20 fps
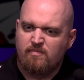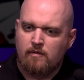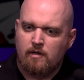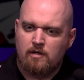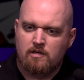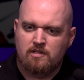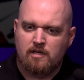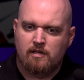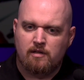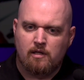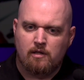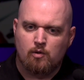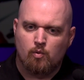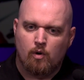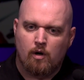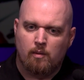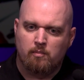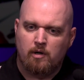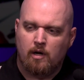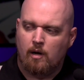because I think the
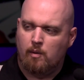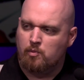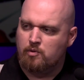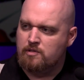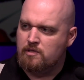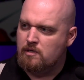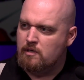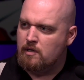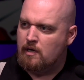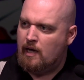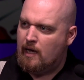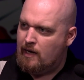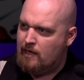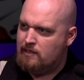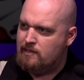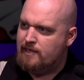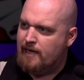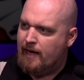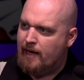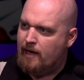rom com was kind
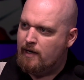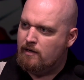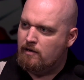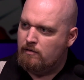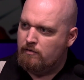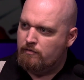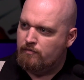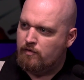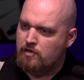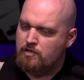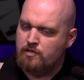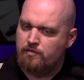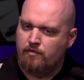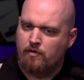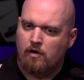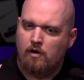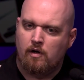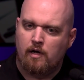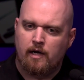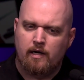of dead, mm-hmm. first of
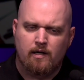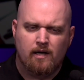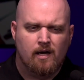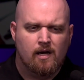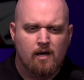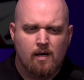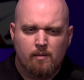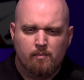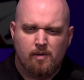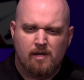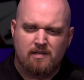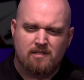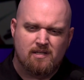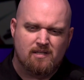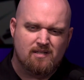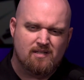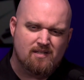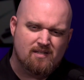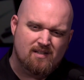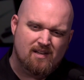all, and plus
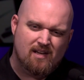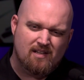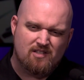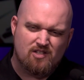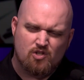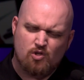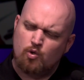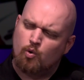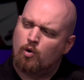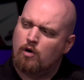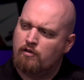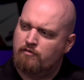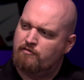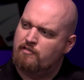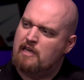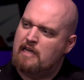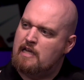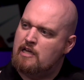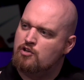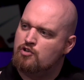it's it's sort of
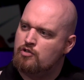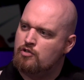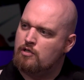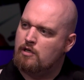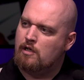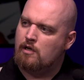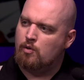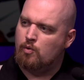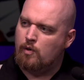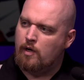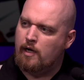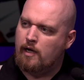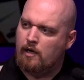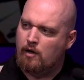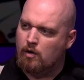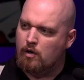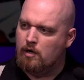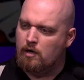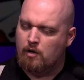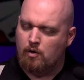niche in a way,
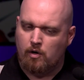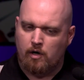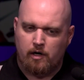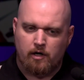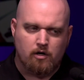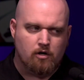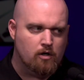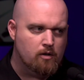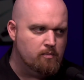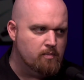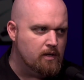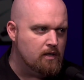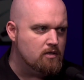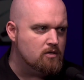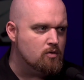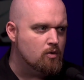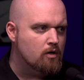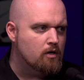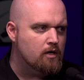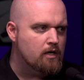or or it could be
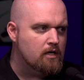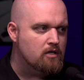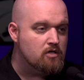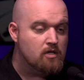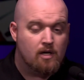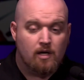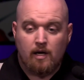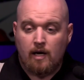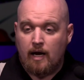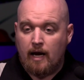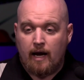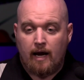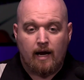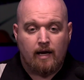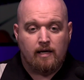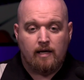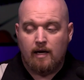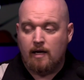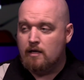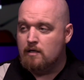sort of niche,
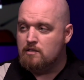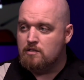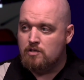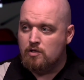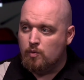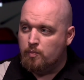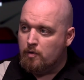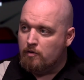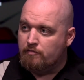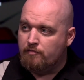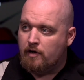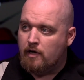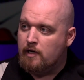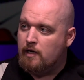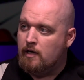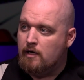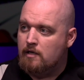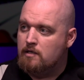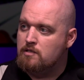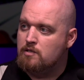and yet it's super
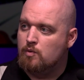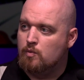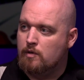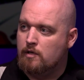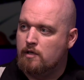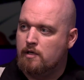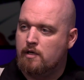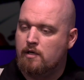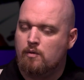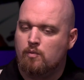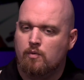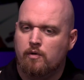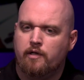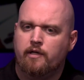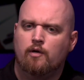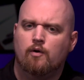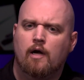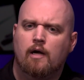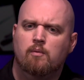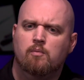funny and it's a really
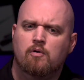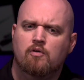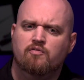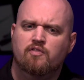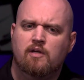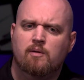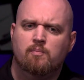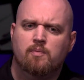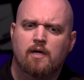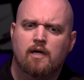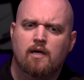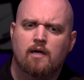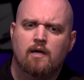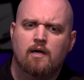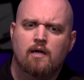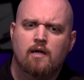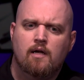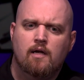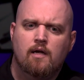really great movie. But